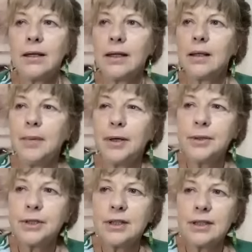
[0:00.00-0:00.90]
Now,
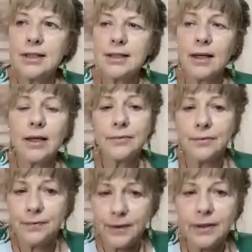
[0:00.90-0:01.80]
emotions are
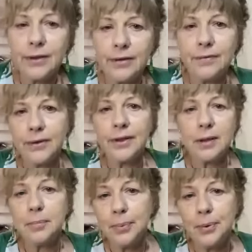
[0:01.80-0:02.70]
very,
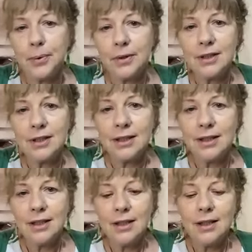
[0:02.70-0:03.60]
very important.
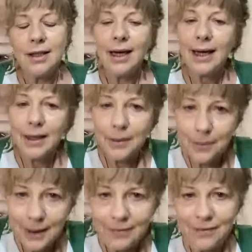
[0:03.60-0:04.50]

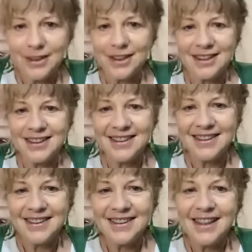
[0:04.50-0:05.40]
However,
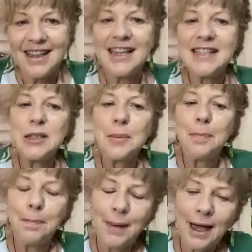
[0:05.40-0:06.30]
it's the
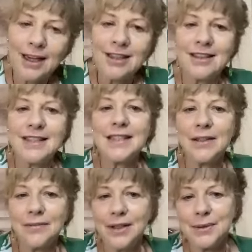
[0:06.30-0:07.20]
balance
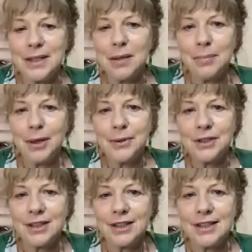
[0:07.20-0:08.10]
of those
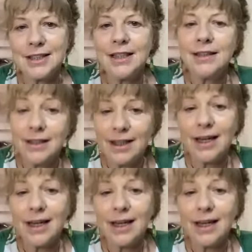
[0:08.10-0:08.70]
emotions that